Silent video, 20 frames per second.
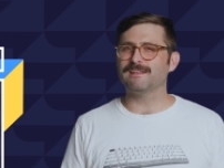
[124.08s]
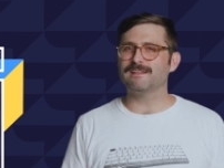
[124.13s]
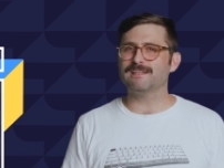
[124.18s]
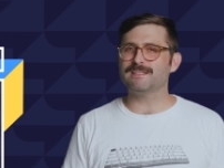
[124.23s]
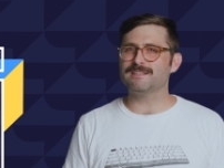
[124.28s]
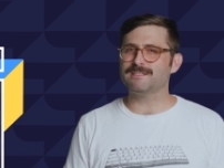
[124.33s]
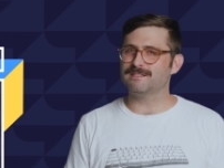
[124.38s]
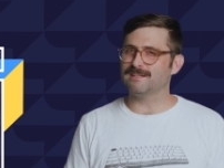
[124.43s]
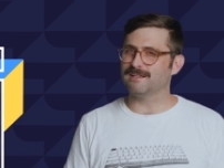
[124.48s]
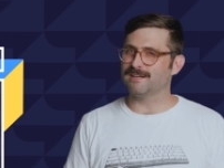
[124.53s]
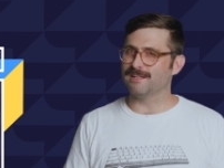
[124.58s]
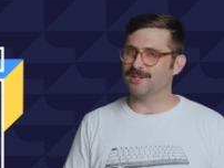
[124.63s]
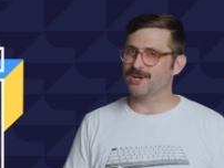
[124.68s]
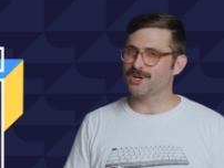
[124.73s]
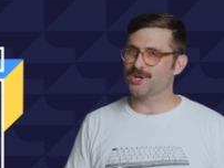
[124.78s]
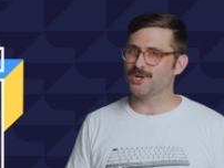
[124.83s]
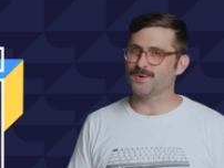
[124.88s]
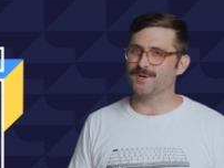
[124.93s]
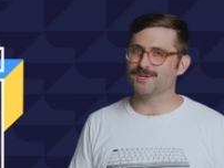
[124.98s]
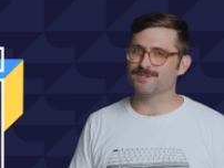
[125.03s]
listed in
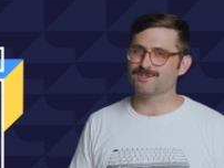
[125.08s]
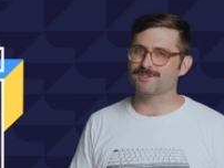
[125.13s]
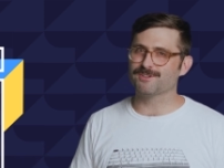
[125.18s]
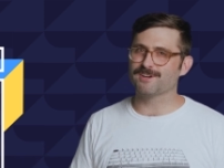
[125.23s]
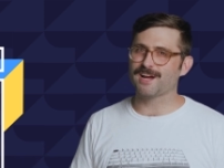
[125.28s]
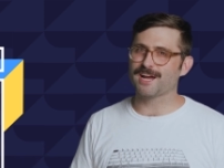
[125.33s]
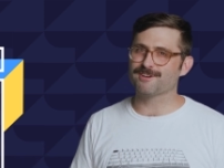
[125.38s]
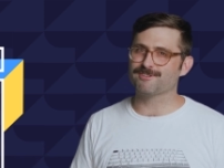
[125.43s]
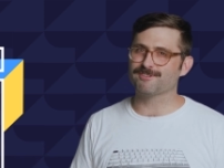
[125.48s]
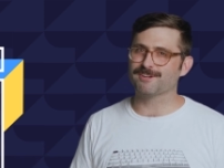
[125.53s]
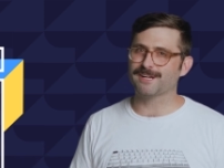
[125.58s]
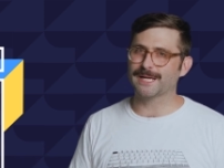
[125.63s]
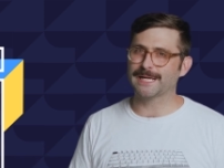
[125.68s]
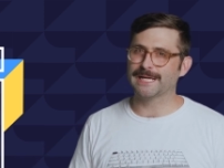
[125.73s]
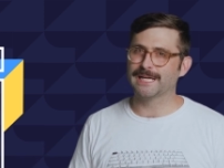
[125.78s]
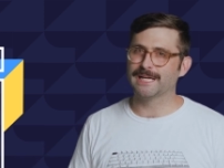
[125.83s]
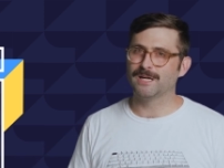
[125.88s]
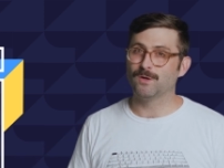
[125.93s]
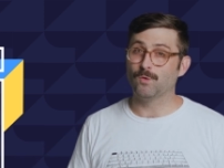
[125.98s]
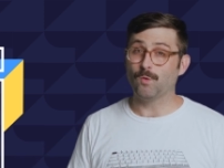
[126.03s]
the Whois
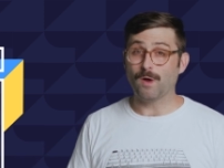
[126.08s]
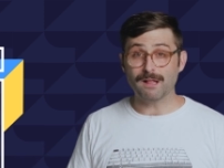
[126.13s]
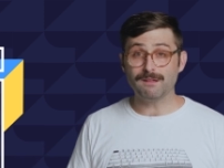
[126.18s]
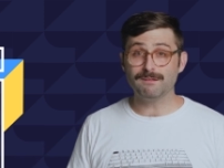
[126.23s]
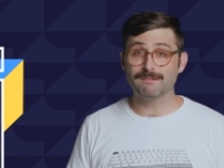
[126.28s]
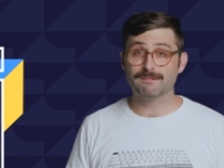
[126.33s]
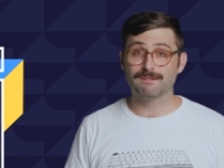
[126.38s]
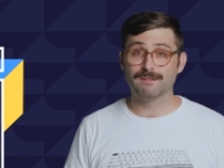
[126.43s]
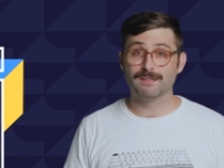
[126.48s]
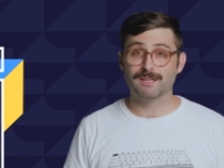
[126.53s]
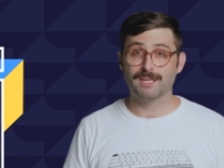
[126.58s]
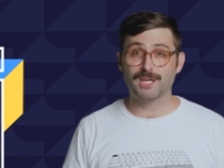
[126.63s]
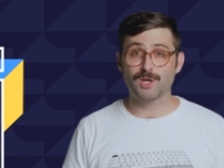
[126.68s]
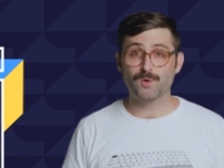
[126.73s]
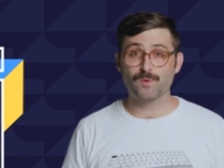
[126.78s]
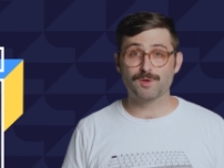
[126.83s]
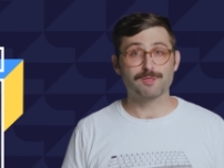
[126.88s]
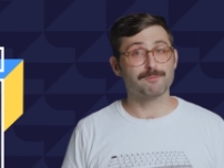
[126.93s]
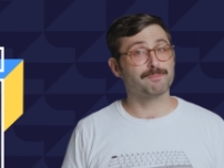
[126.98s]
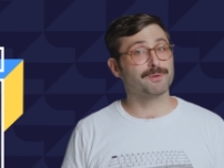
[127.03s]
directory? Well,
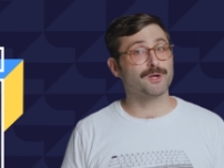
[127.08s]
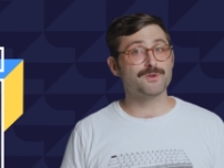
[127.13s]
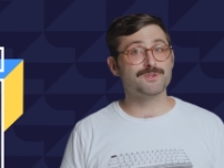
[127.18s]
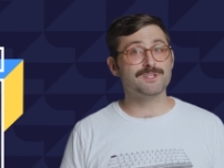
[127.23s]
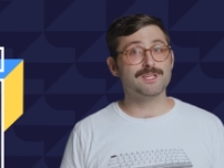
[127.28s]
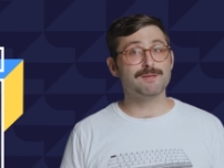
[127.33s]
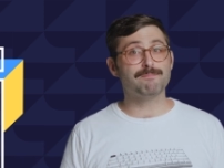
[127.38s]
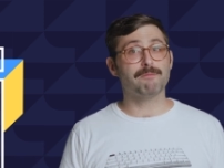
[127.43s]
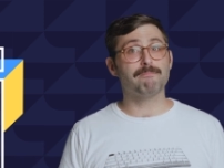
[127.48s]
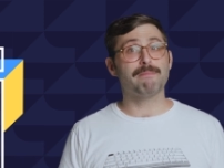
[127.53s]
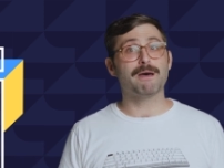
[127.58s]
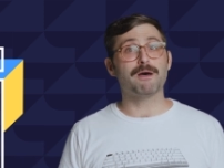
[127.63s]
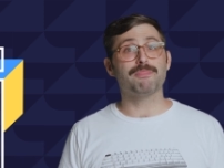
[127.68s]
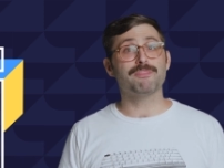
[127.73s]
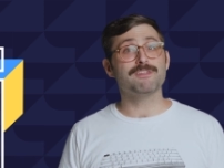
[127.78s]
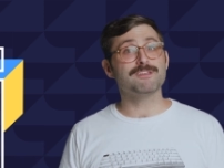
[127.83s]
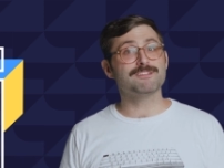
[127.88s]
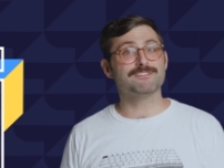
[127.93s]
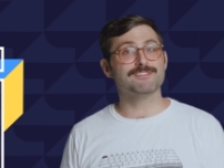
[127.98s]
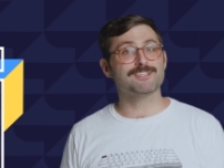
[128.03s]
here with a pro tip
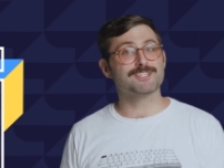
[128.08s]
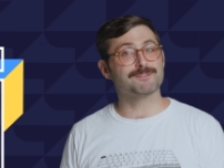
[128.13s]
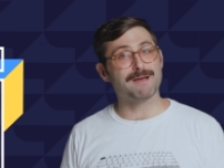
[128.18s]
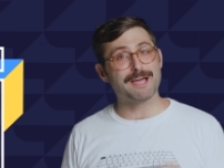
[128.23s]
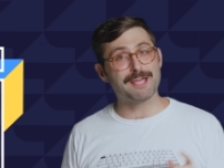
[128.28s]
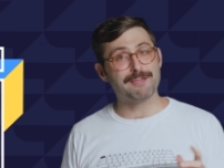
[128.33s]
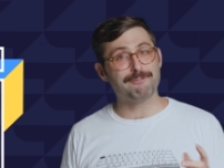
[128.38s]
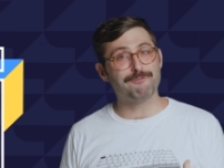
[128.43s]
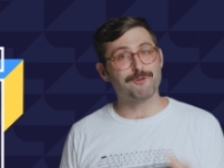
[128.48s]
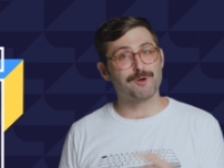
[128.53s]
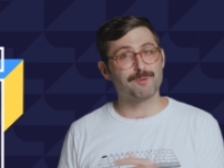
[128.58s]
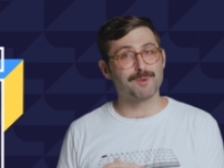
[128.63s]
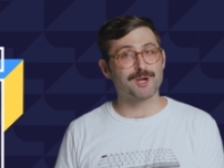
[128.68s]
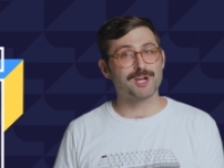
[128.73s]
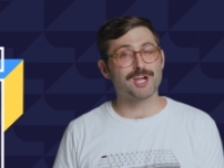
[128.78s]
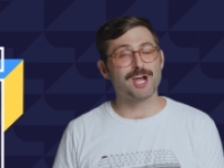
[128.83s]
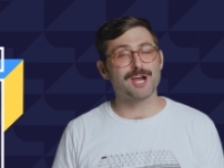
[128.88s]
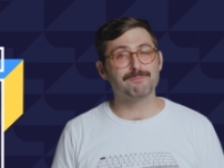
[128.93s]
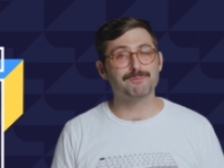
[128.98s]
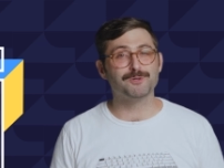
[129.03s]
about this is my former
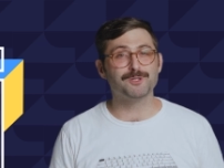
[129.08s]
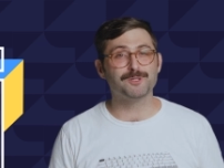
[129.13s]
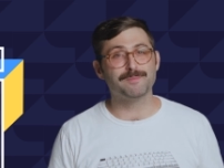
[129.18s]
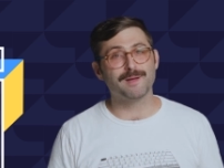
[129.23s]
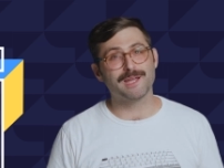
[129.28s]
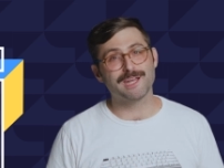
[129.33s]
carpool